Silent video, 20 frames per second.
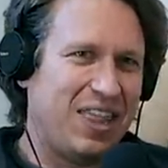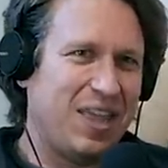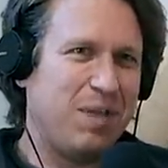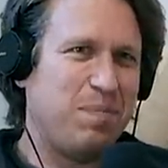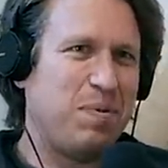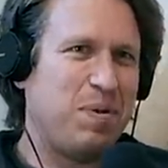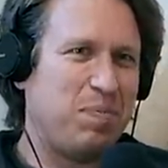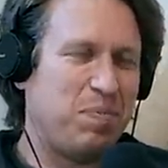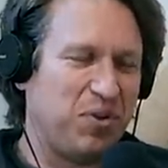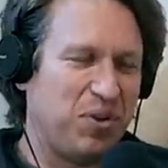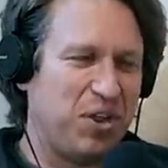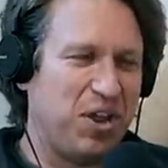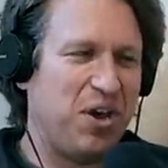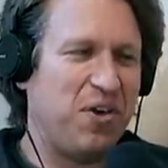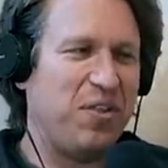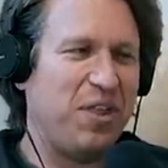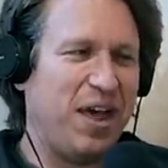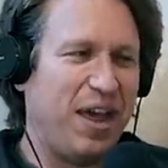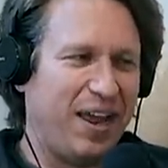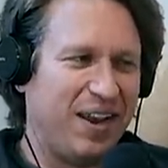think people
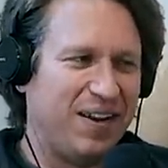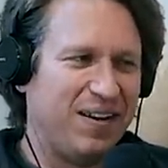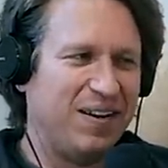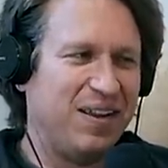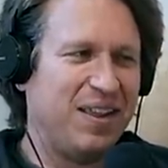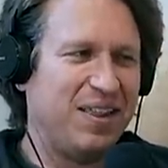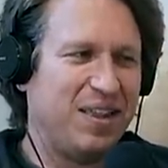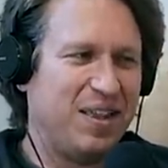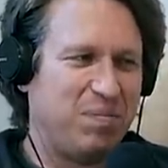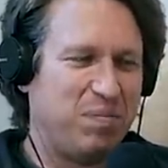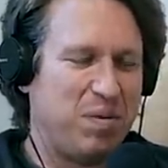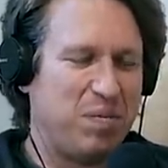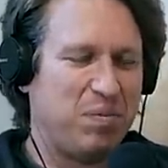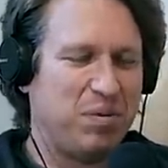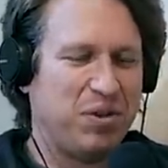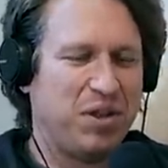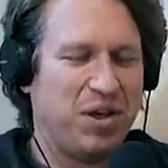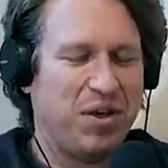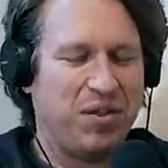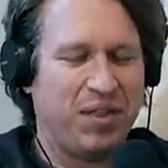know that. I think people
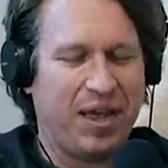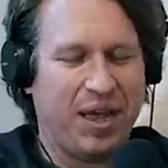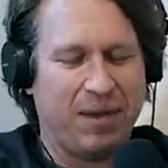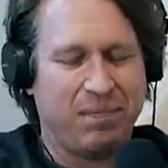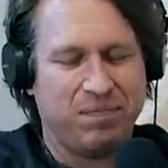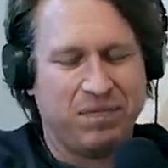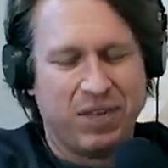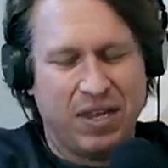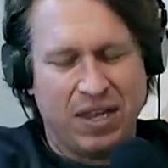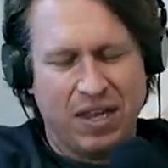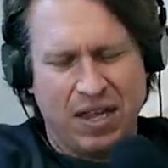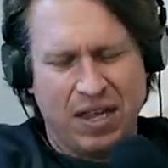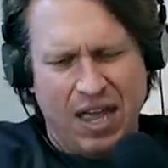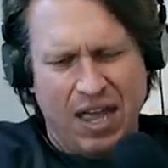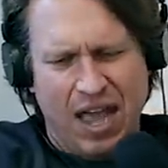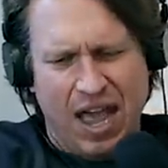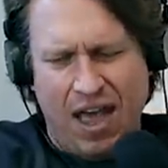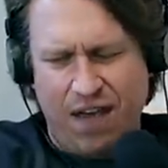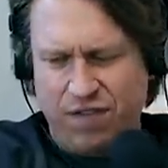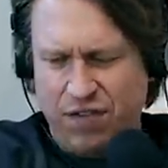know that. Yeah.
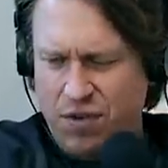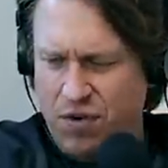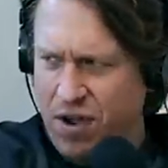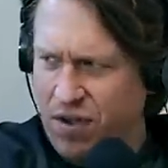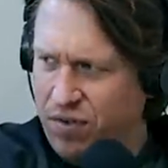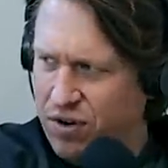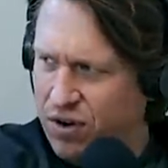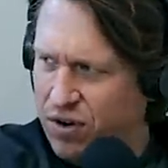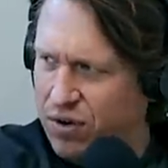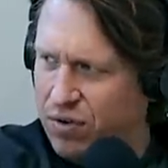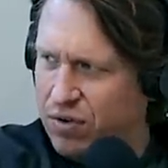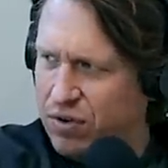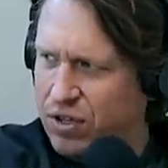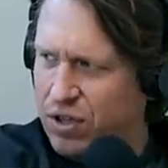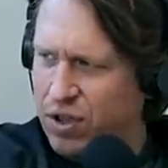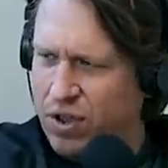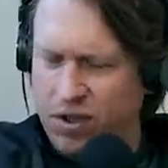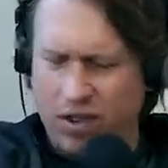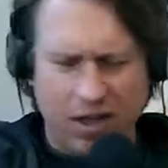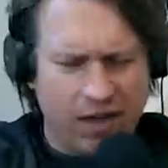Have you ever,
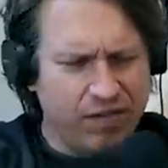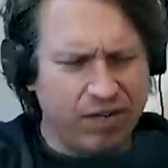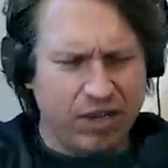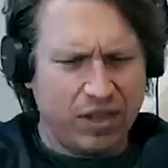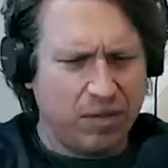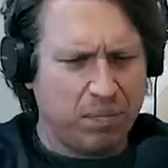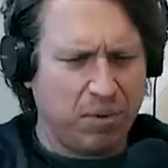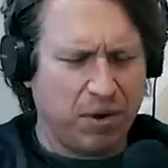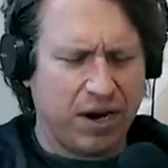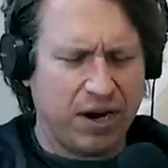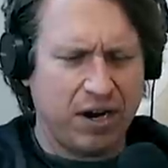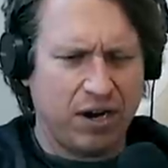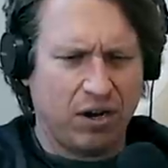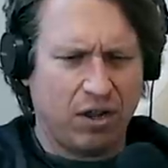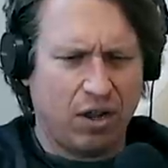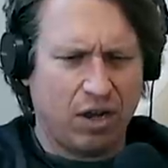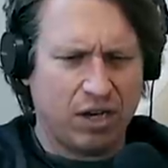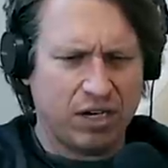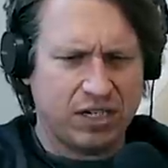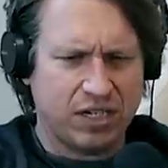you haven't done the pod in a
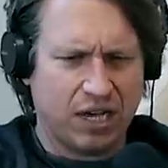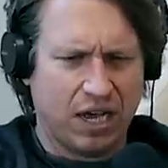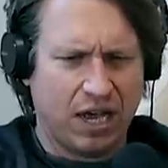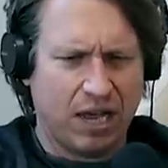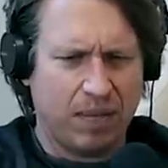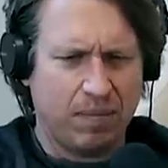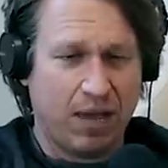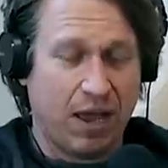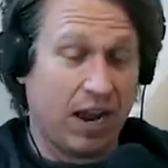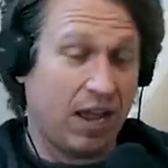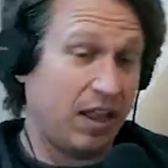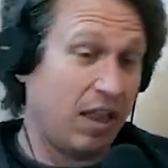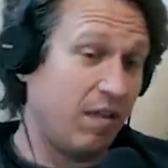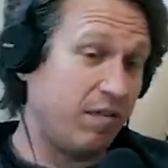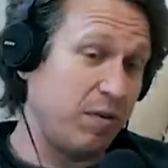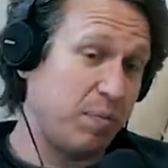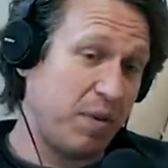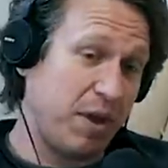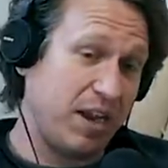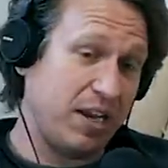long time, and I love
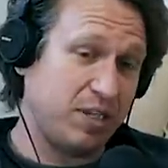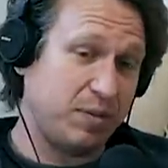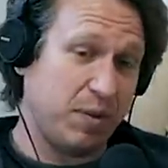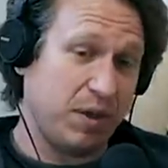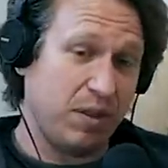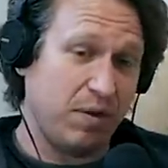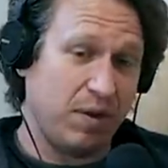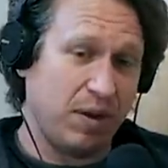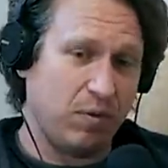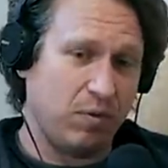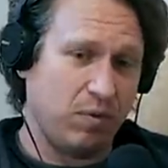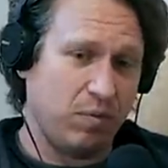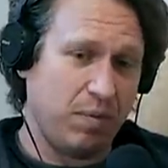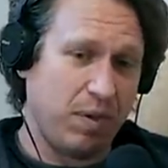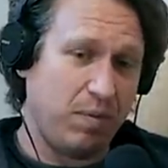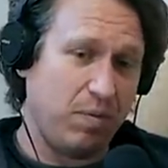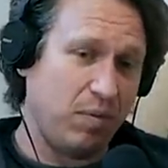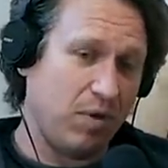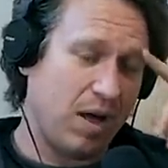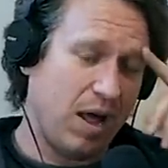your paintings, by the way, and
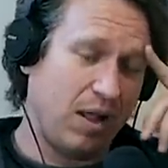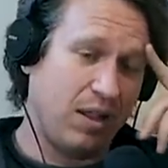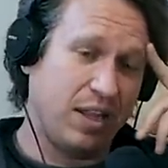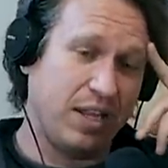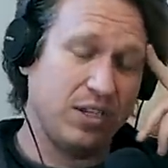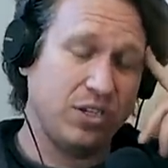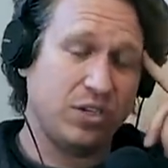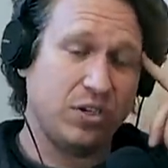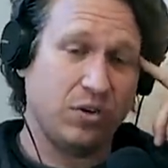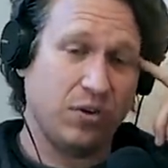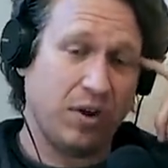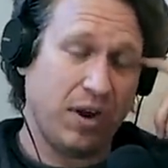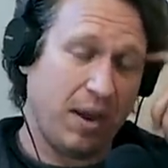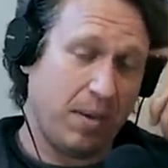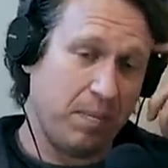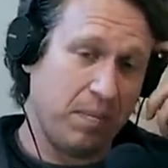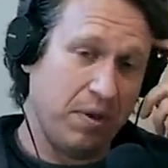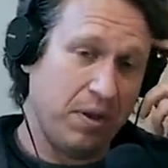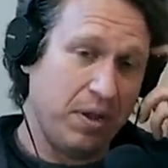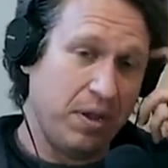maybe I'll
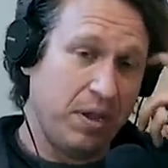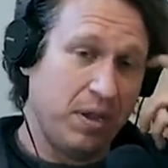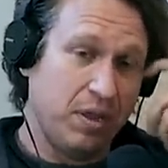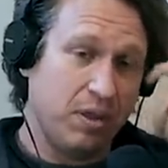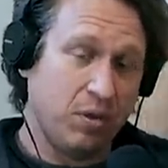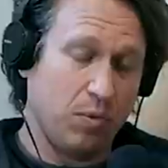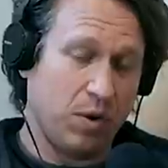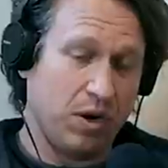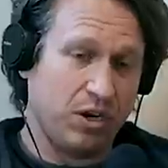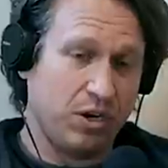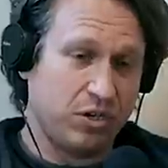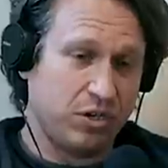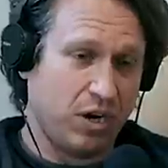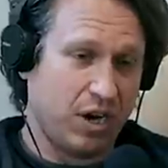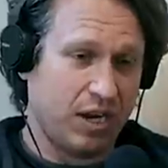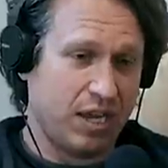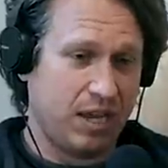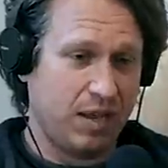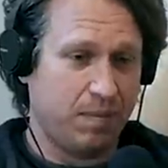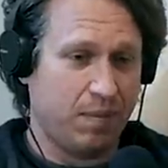Instagram the one you're
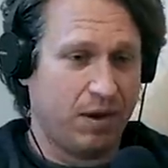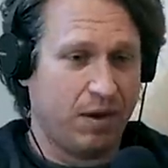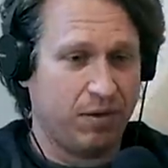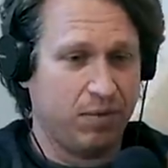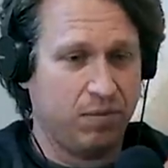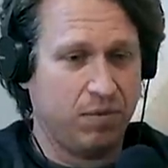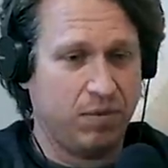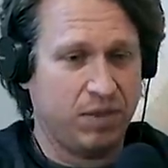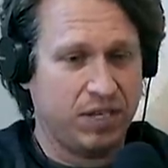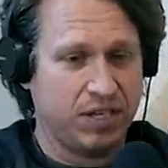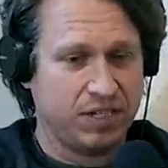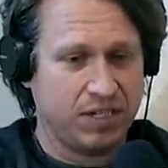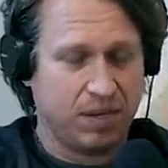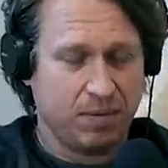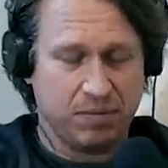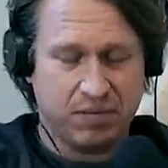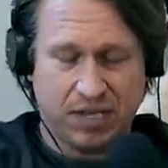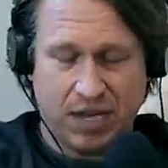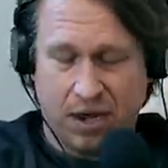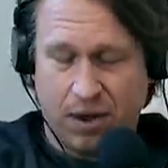talking about when this
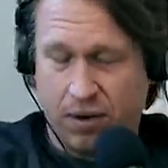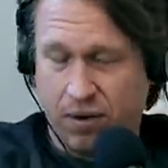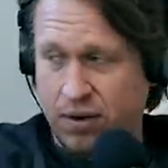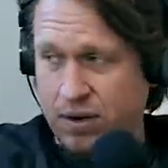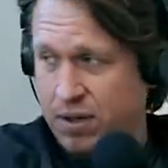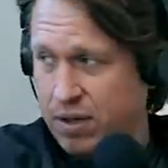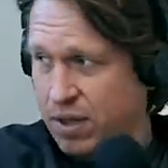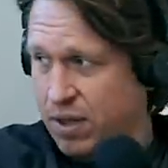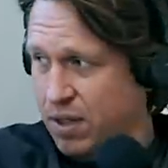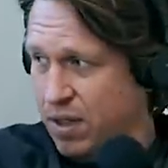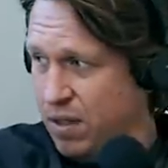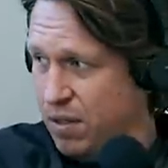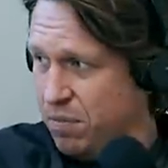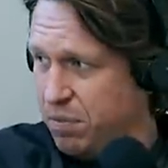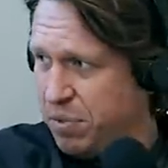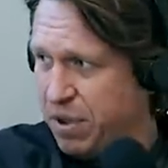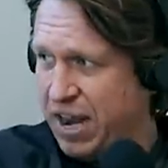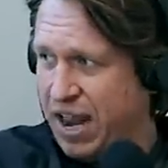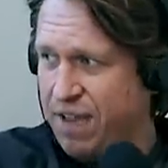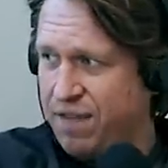comes out.
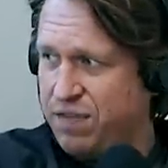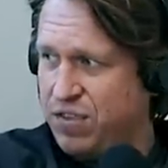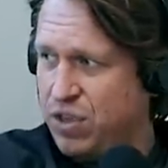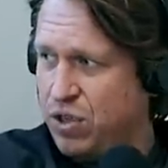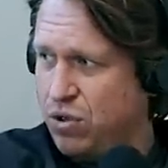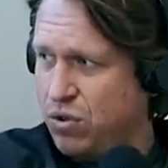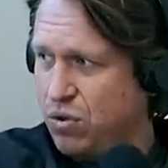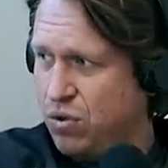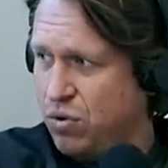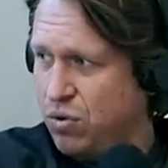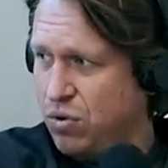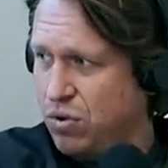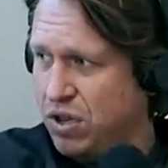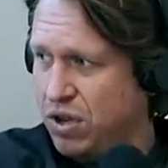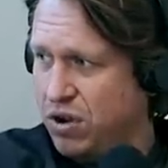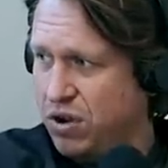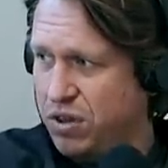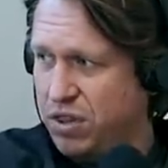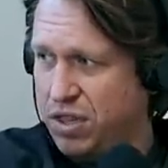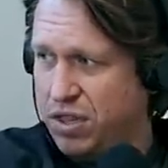But
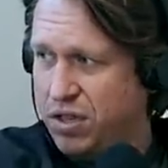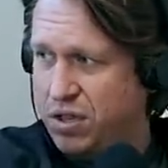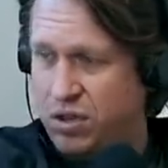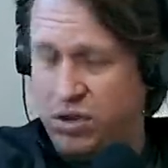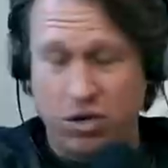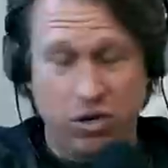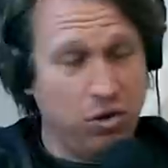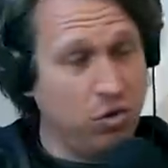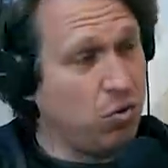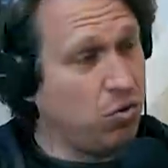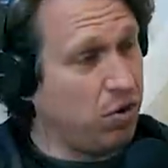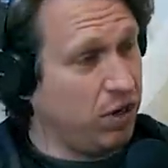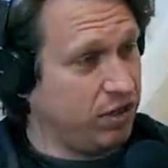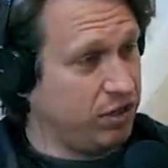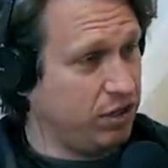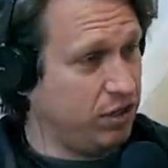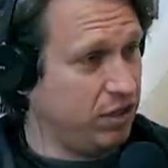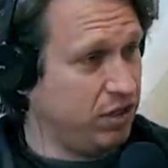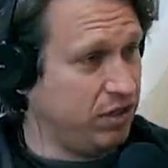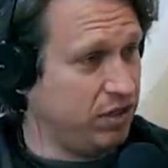here are the new
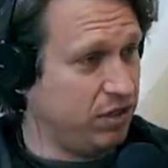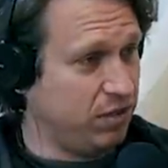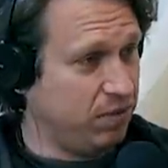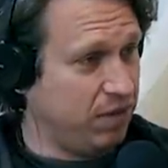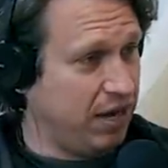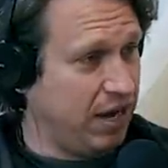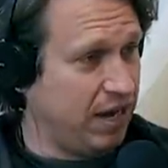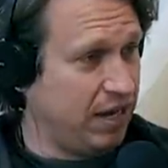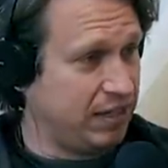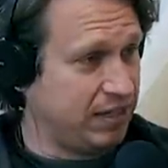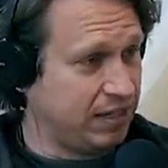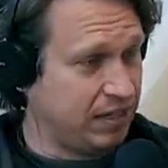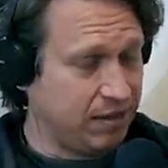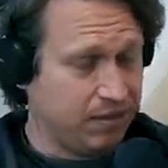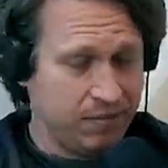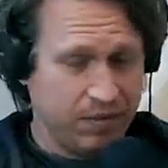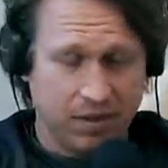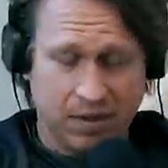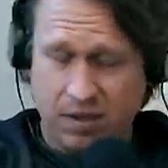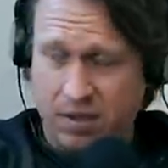questions that we ask.
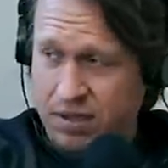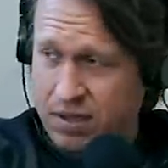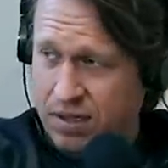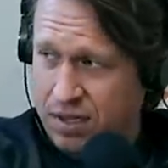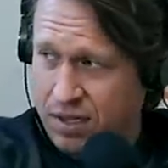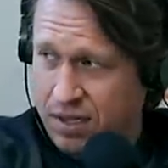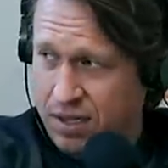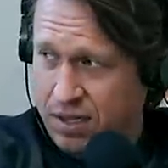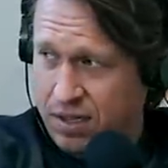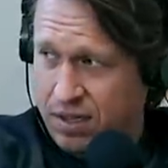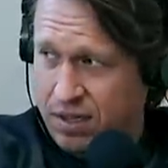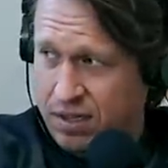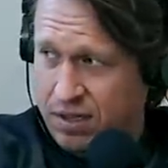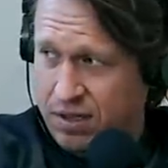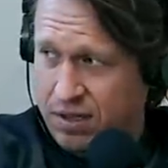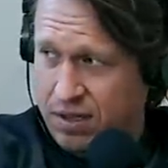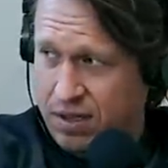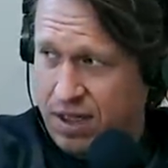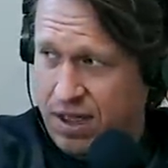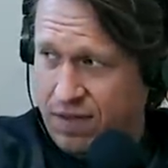Great.
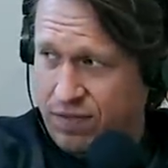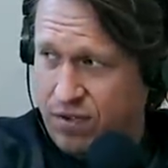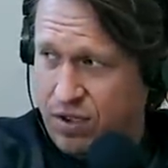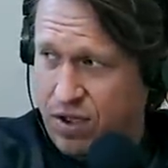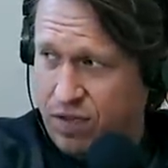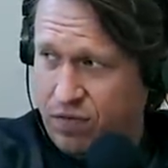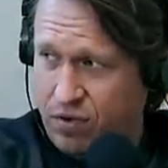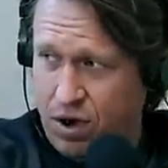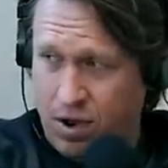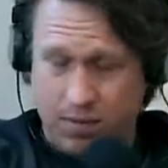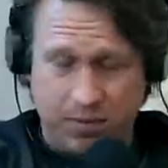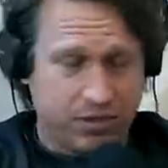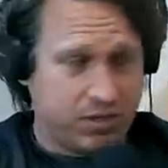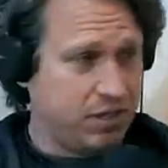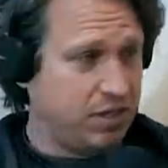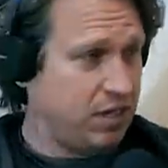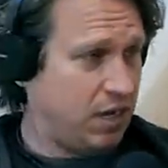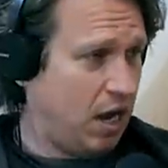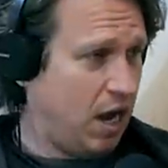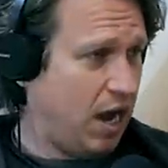Have you ever almost
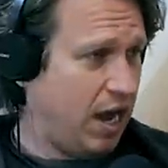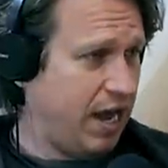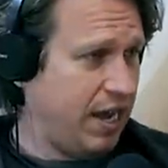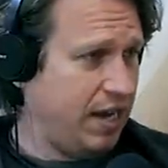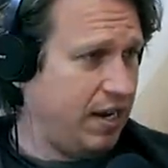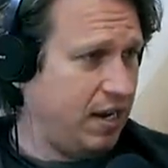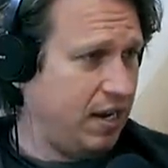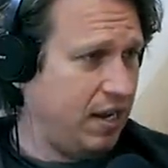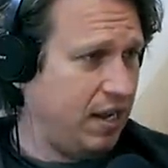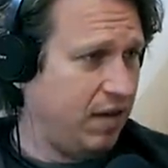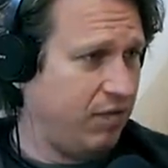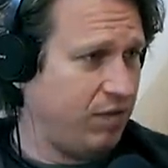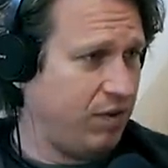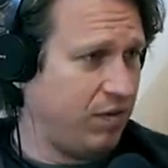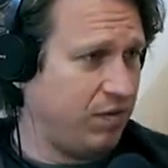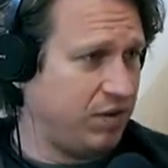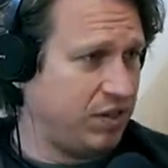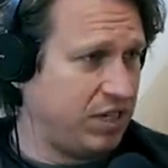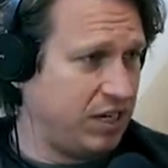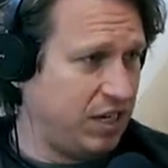died? Have you
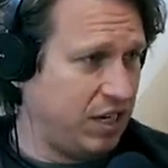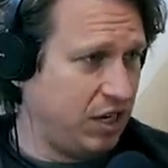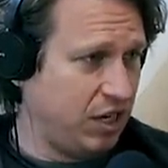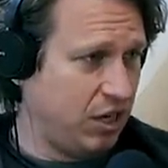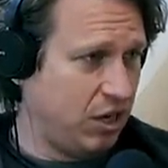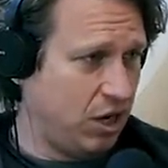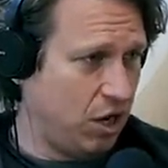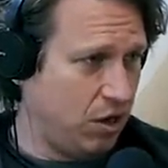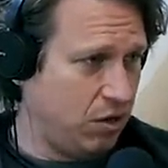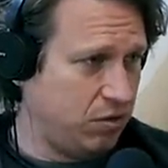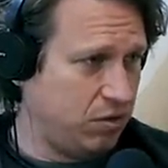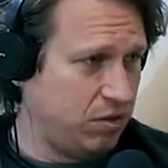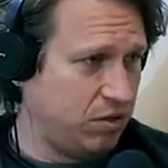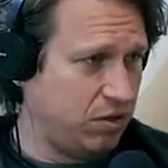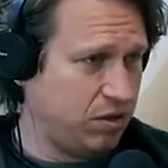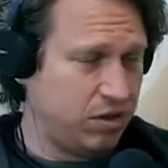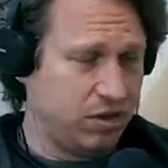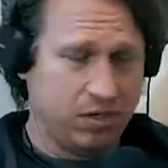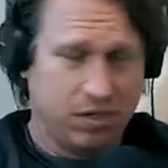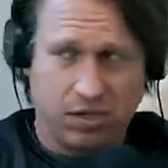ever seen a
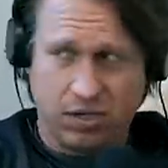ghost?